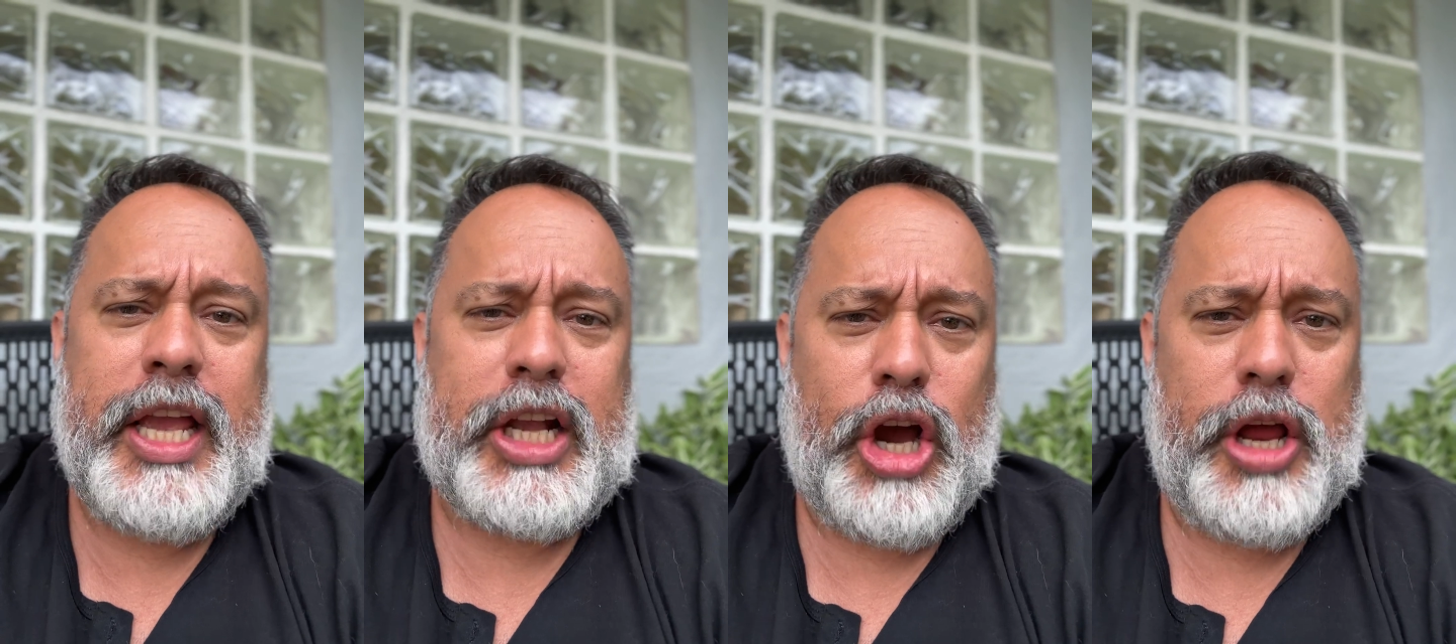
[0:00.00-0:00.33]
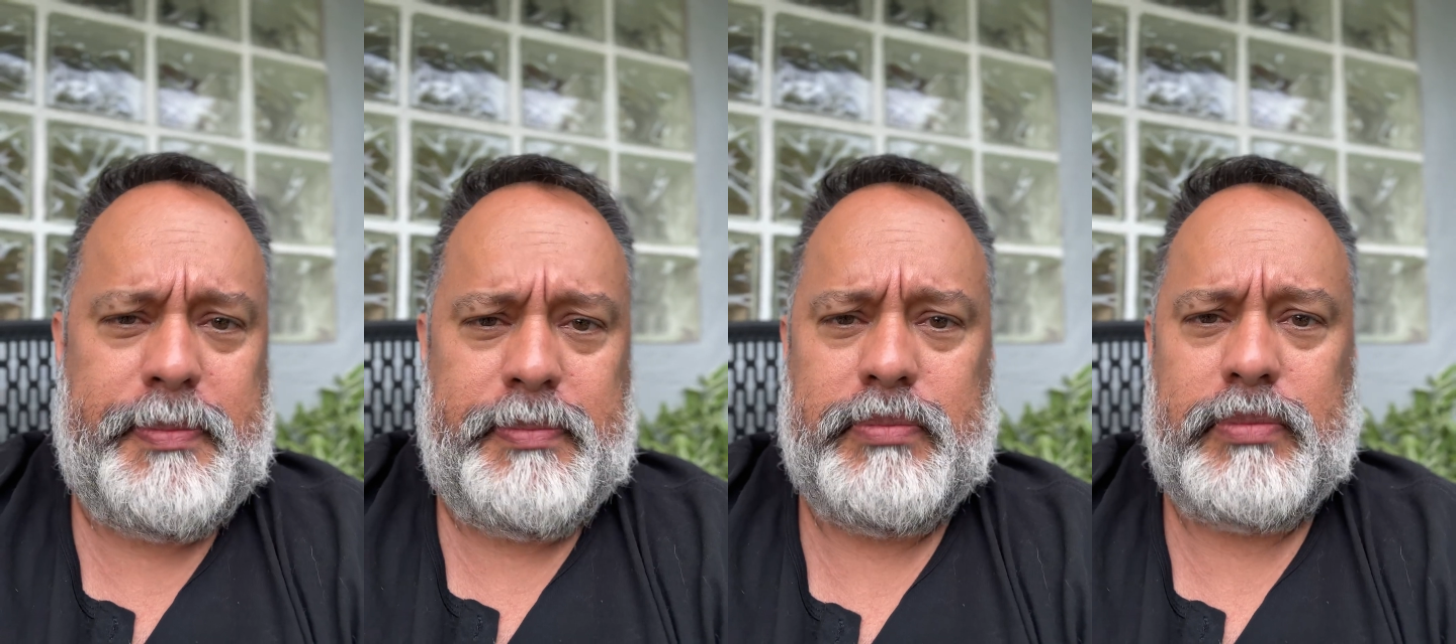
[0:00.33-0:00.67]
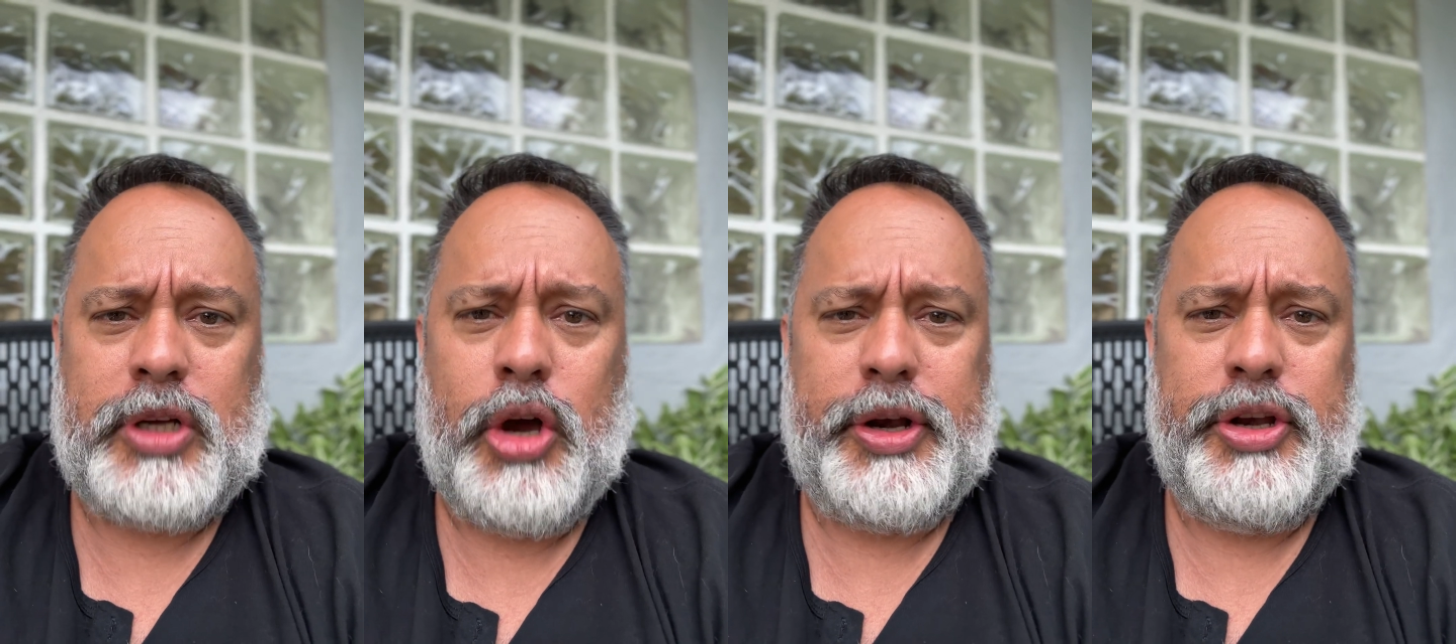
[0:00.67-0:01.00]
could
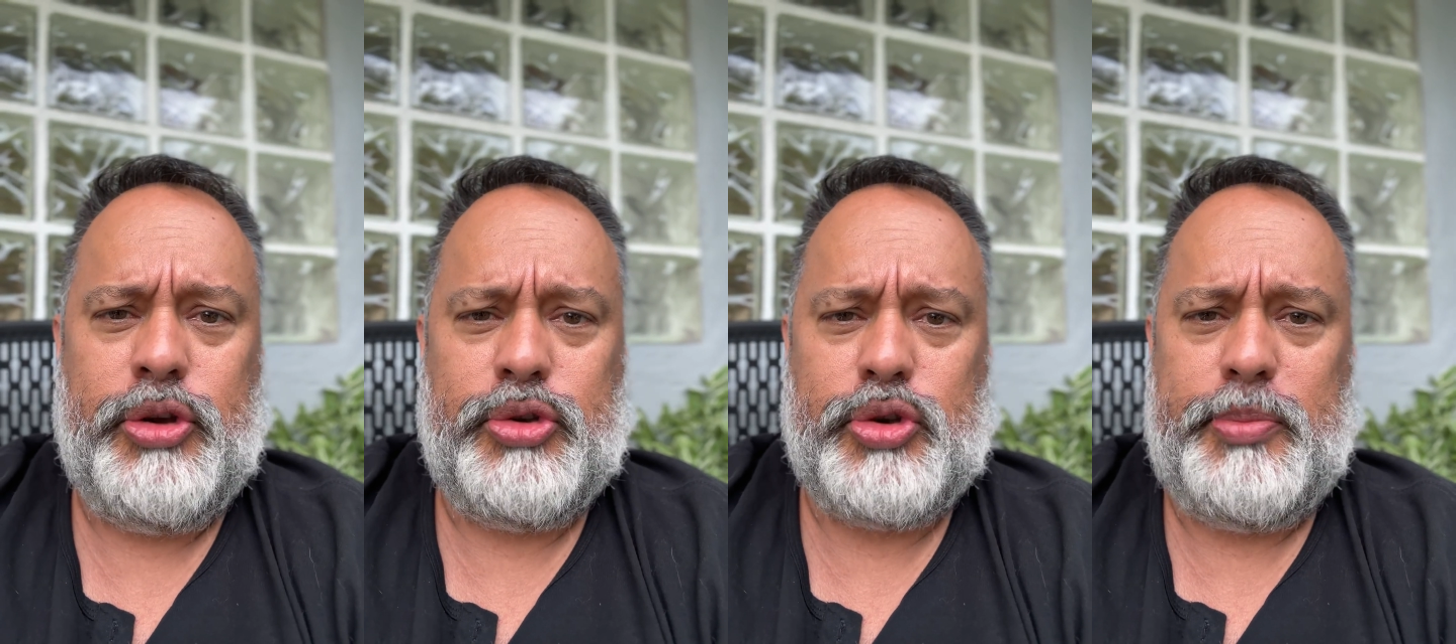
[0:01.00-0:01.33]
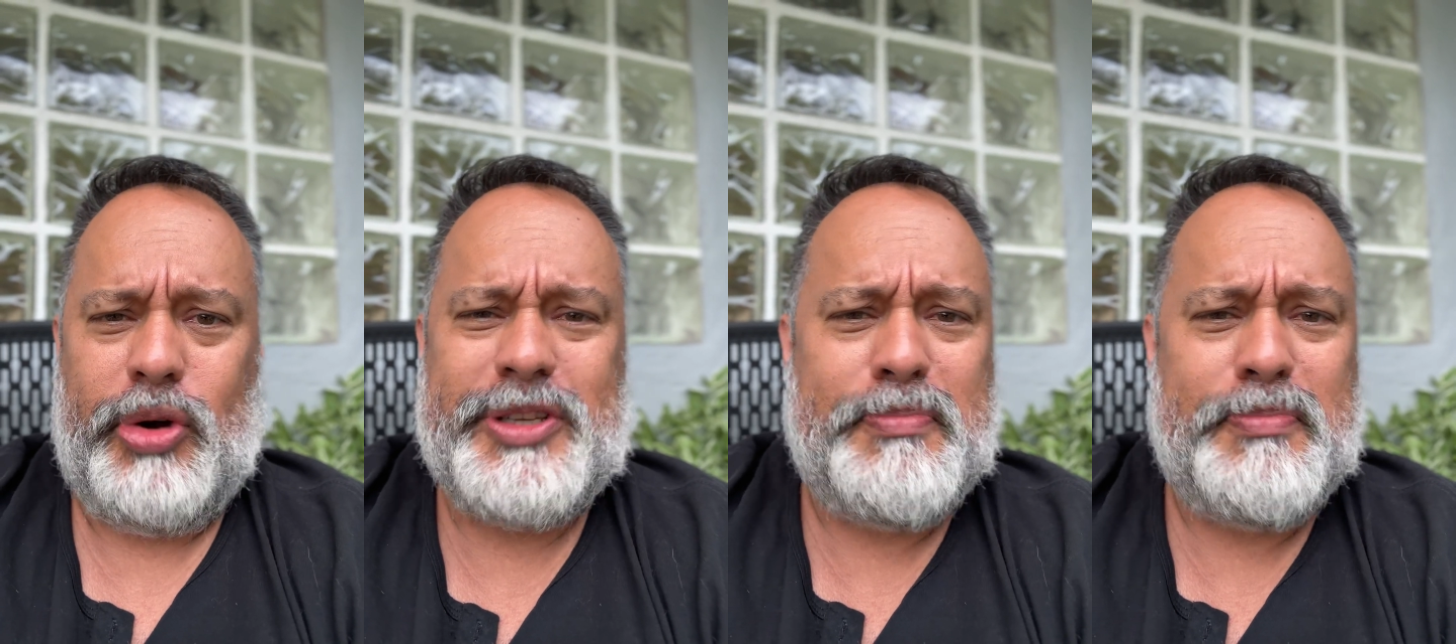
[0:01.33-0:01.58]
go to Newell's Old Boys.